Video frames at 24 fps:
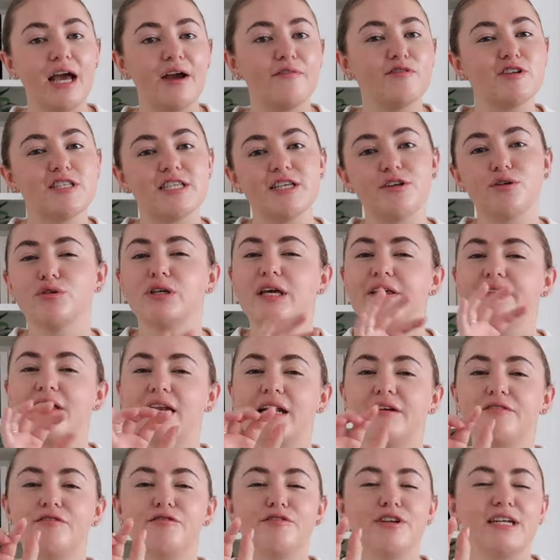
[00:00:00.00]
Every single year
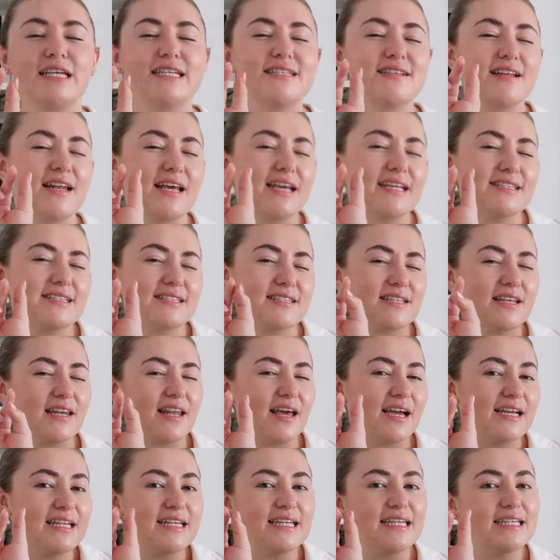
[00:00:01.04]
they release a like
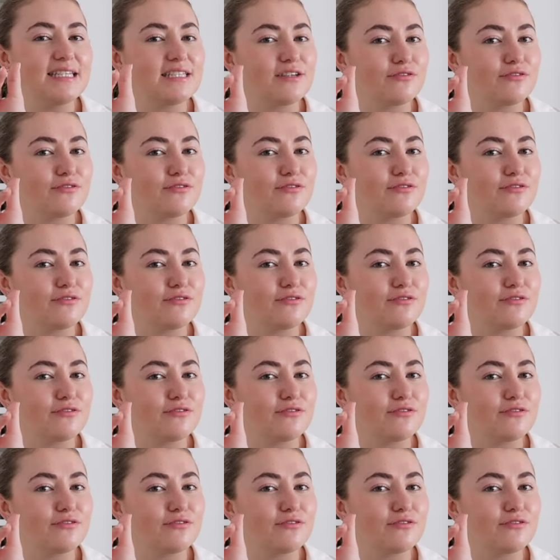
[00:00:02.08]
slightly